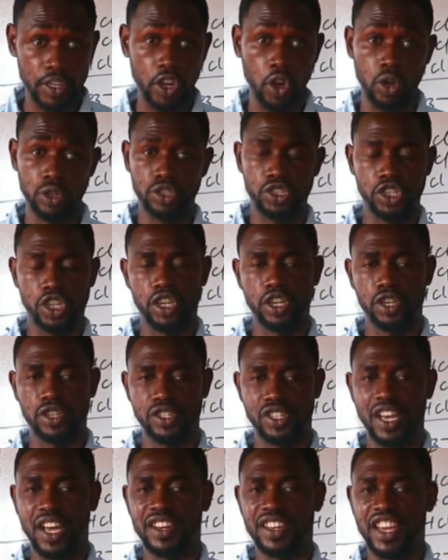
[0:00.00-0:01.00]
unchanged
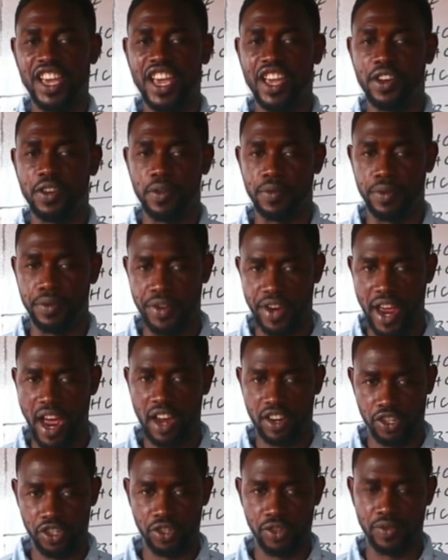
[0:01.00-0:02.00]
at the end of the
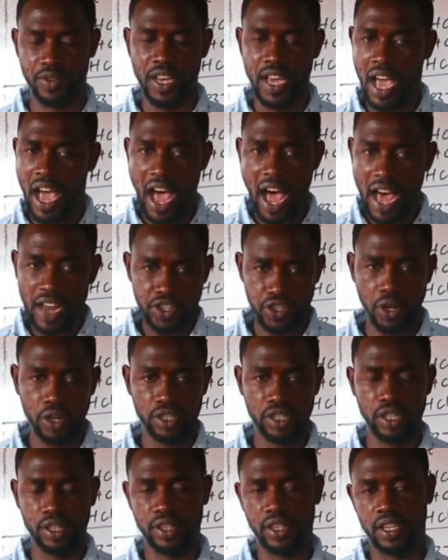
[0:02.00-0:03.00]
reaction. Such
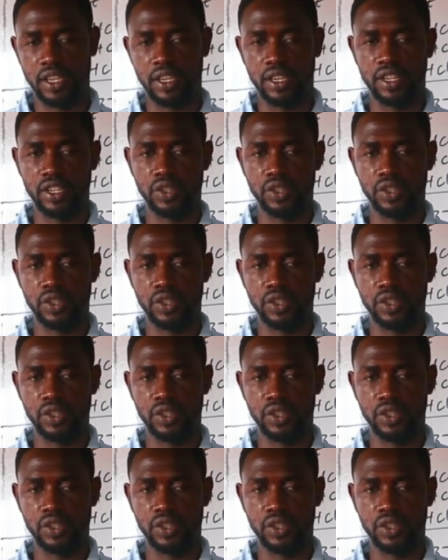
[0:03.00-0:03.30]
a thing